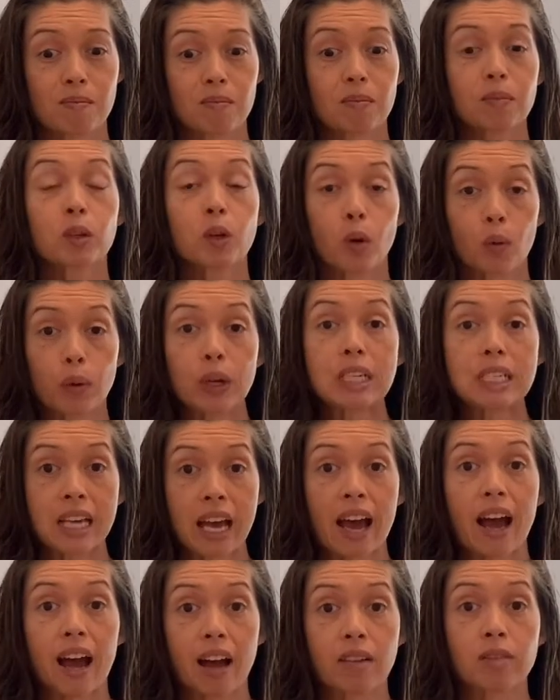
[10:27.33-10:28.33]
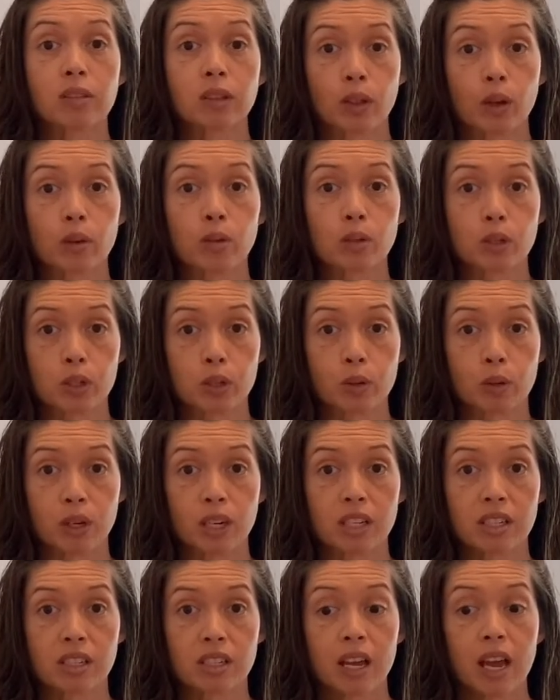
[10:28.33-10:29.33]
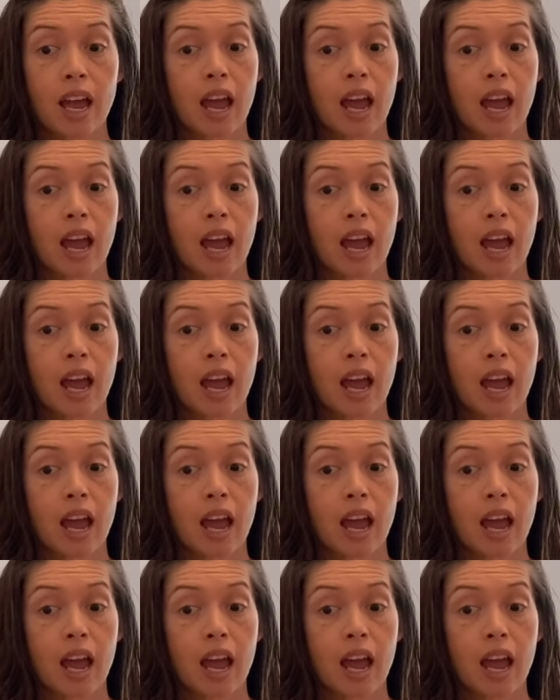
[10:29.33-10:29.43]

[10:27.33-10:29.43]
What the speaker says: going to have closed doors.